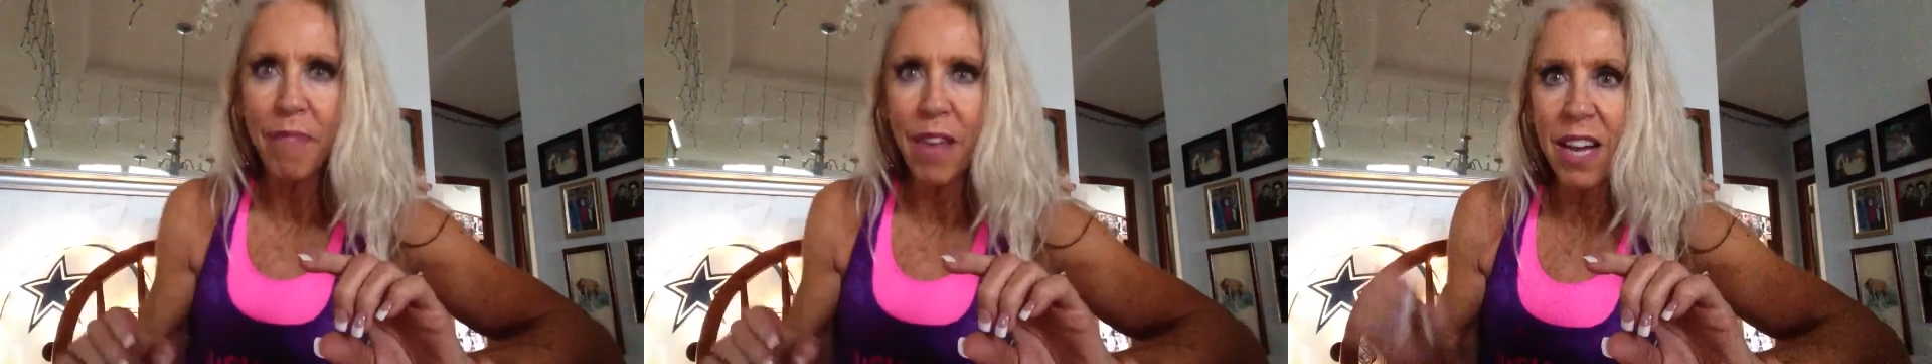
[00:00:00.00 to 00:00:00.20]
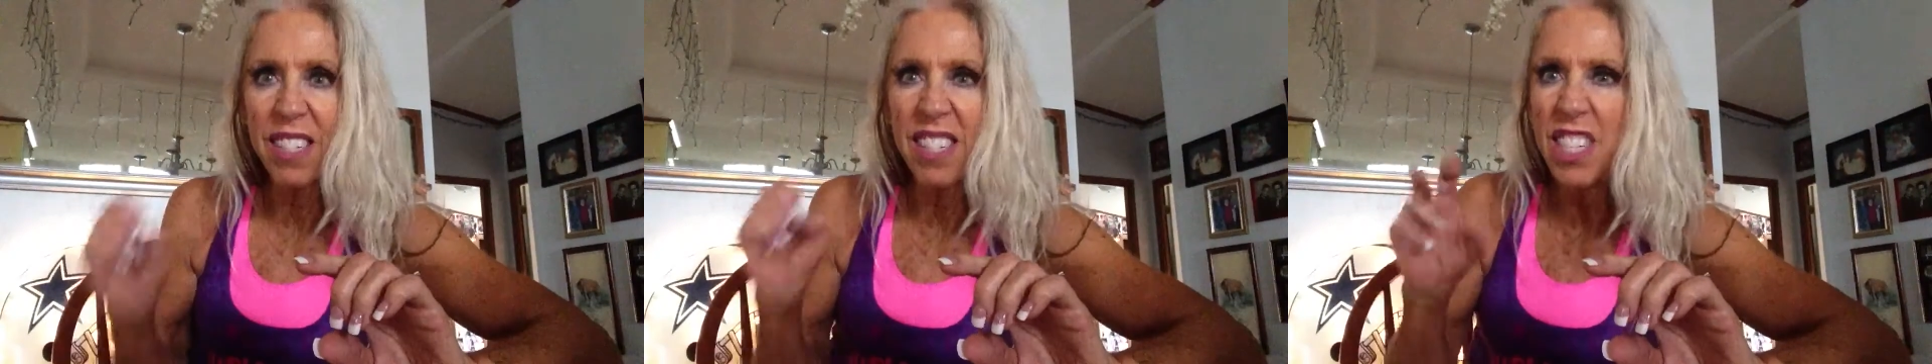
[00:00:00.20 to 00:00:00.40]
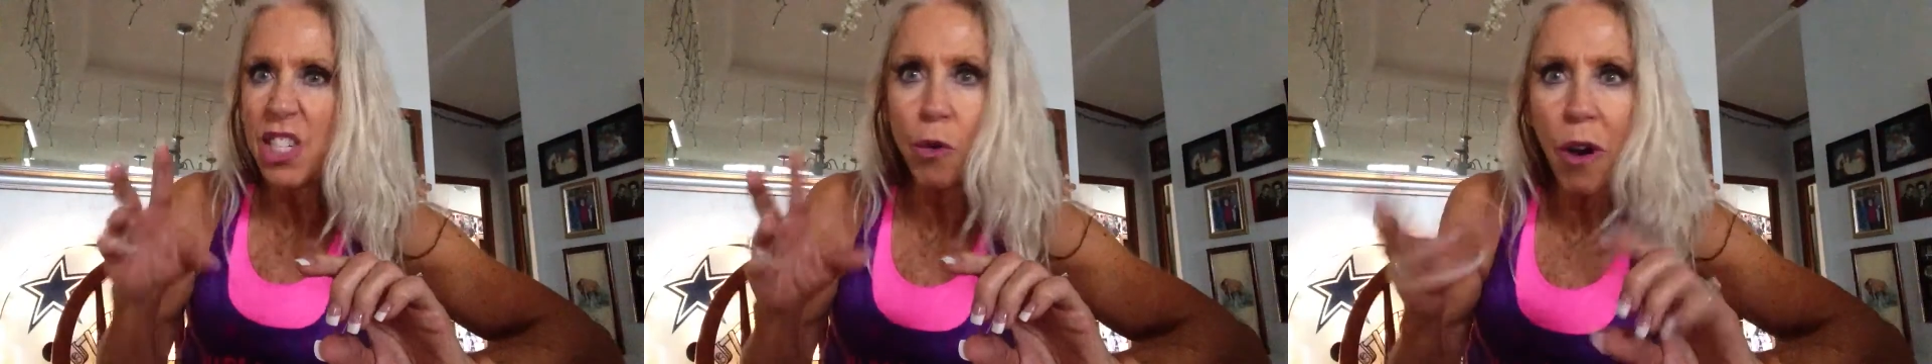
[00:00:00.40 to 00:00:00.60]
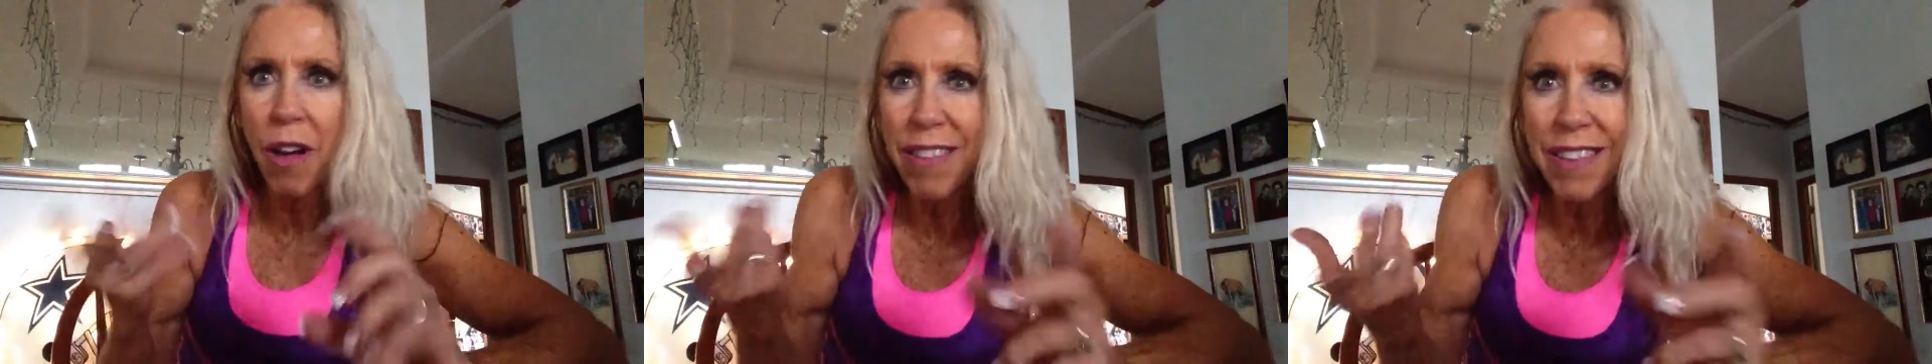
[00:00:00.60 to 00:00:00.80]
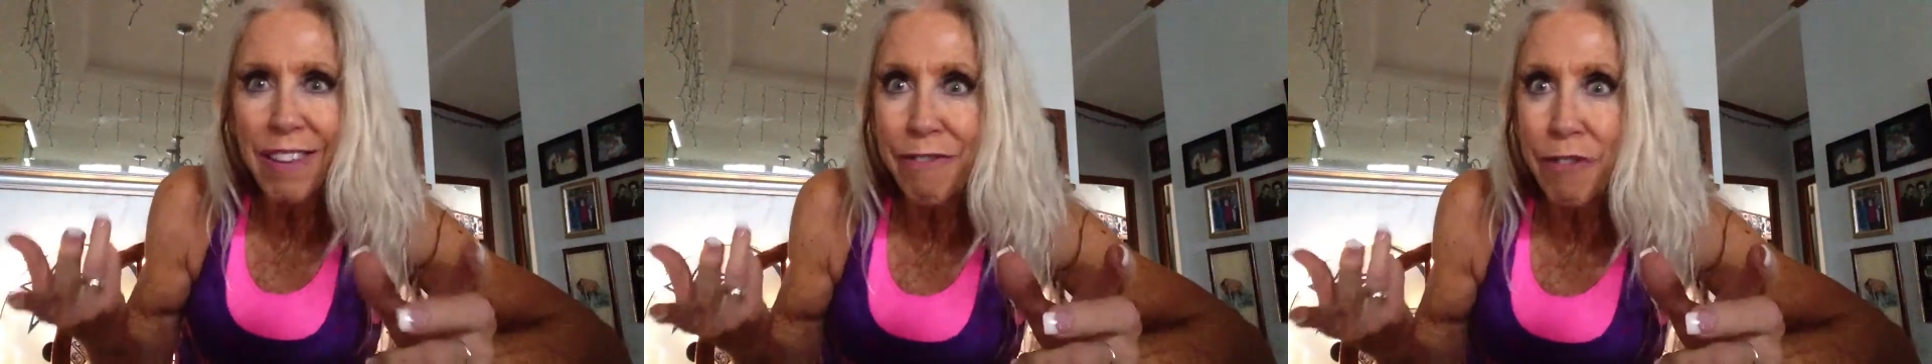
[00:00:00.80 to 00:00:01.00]
I'll send you all
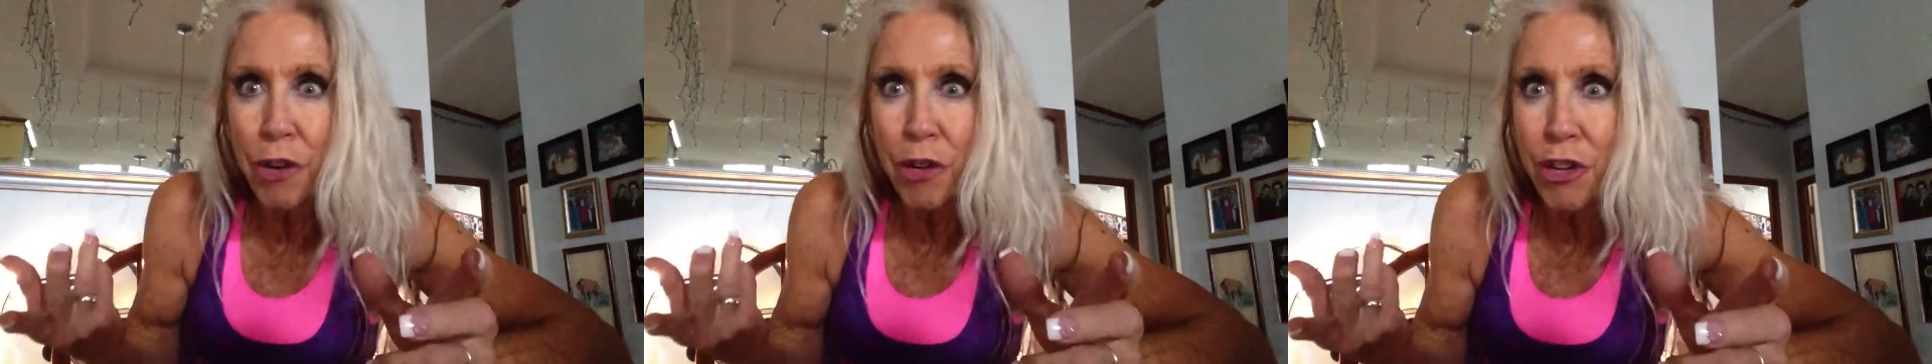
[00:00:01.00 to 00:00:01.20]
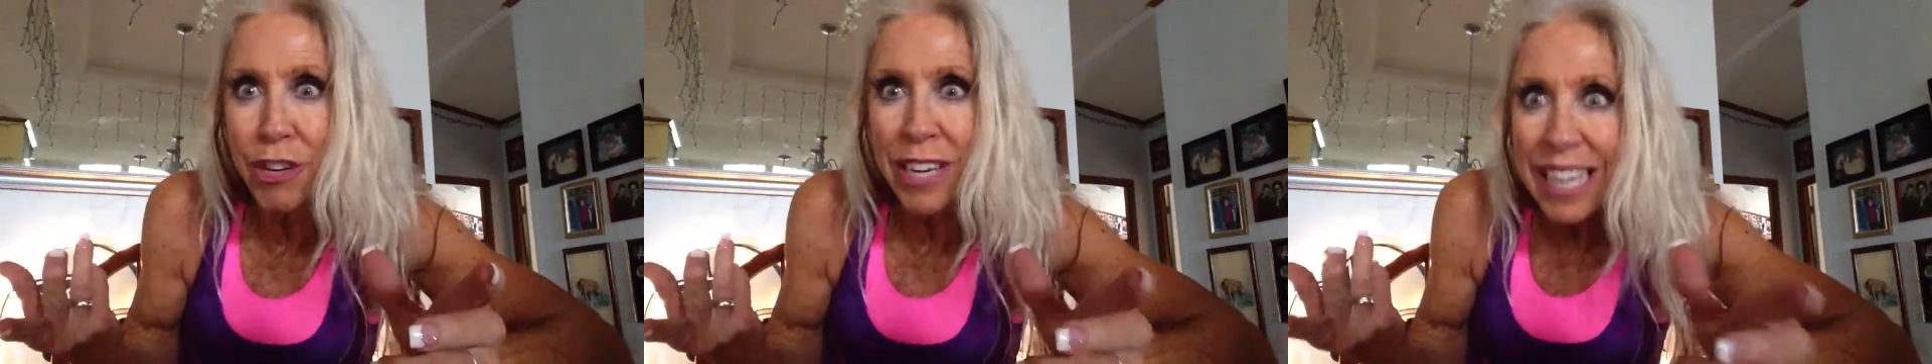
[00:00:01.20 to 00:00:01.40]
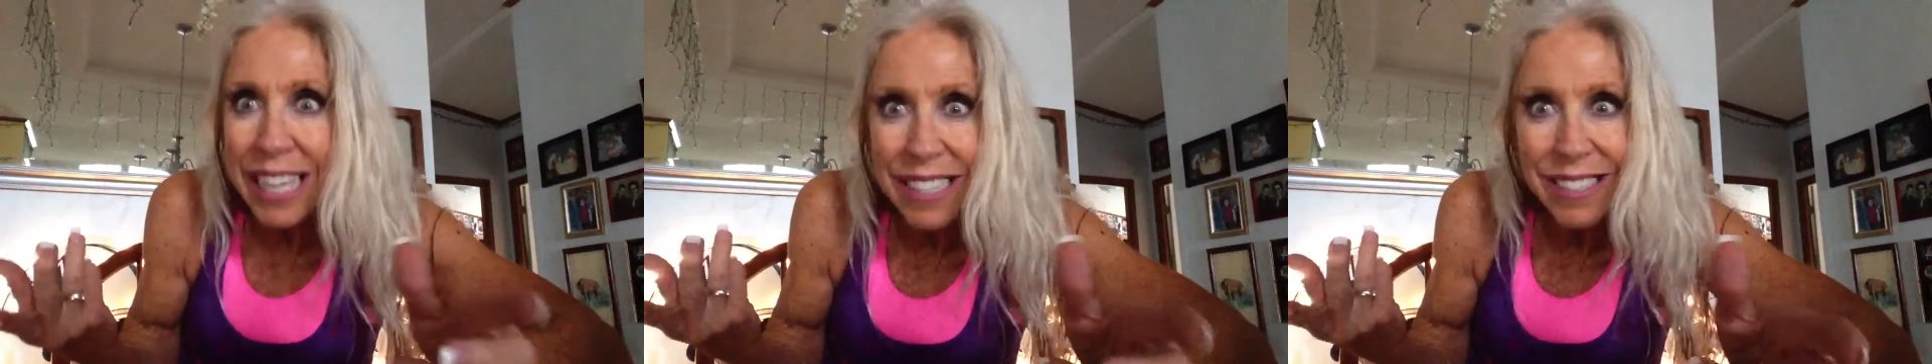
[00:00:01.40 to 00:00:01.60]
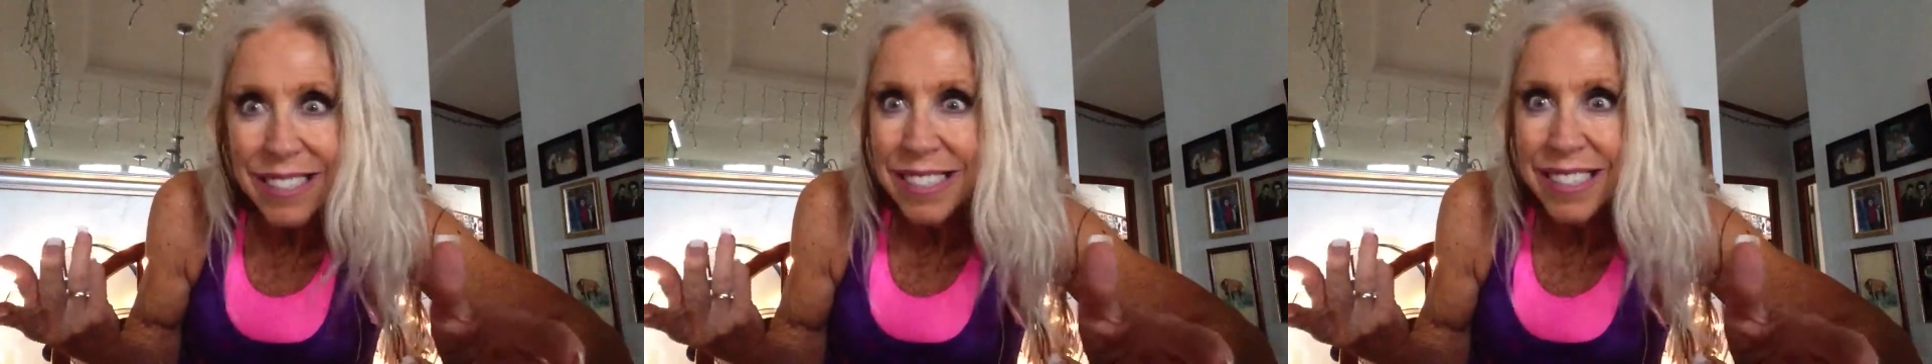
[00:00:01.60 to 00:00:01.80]
the info you need.